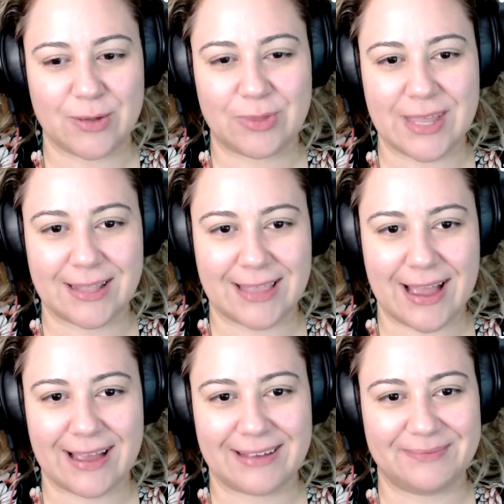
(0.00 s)
why you think
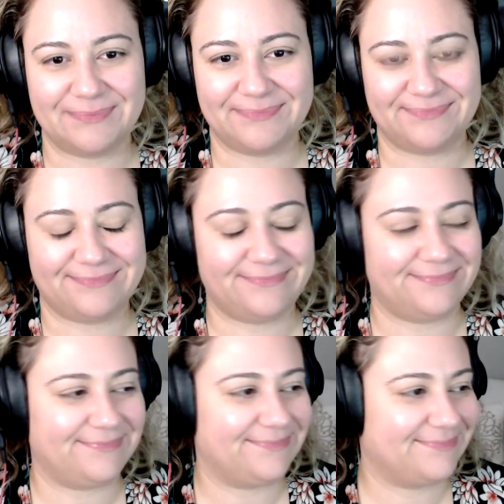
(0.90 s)
that. Mm.